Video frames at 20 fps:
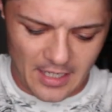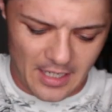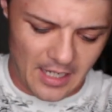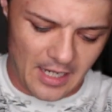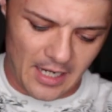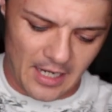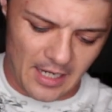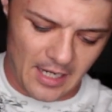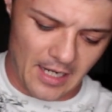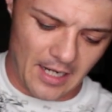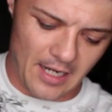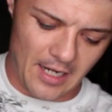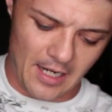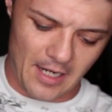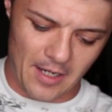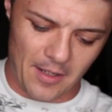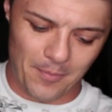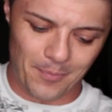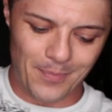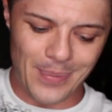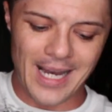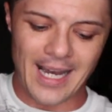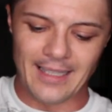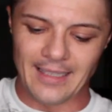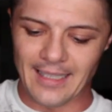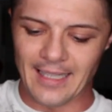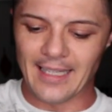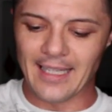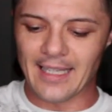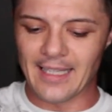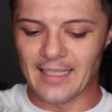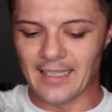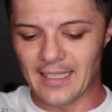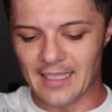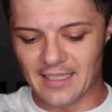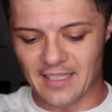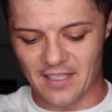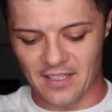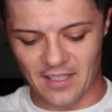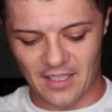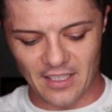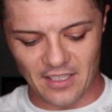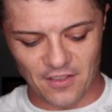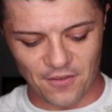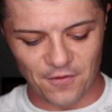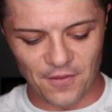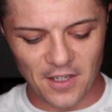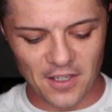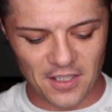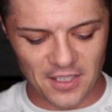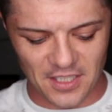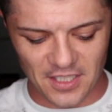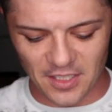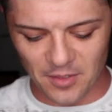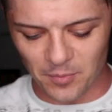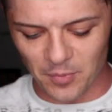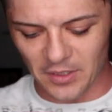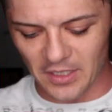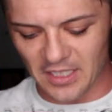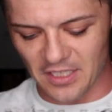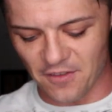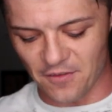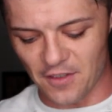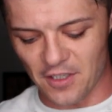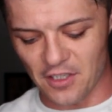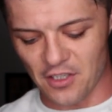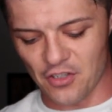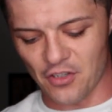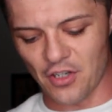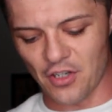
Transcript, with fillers: Uh, but again, it's, it's very simple, it's very